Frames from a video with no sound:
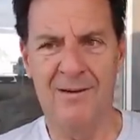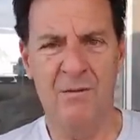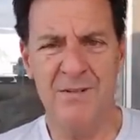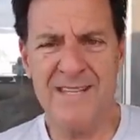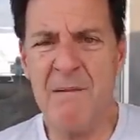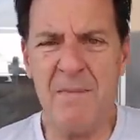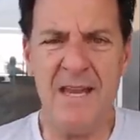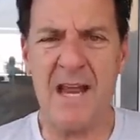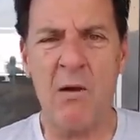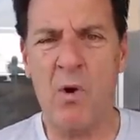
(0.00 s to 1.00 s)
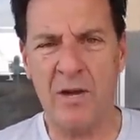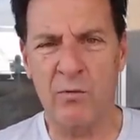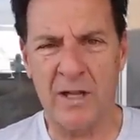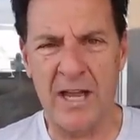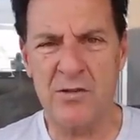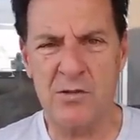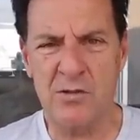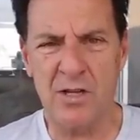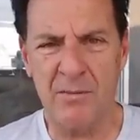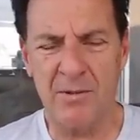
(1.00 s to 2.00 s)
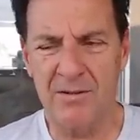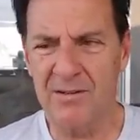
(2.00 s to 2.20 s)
What does that mean, I want a relationship?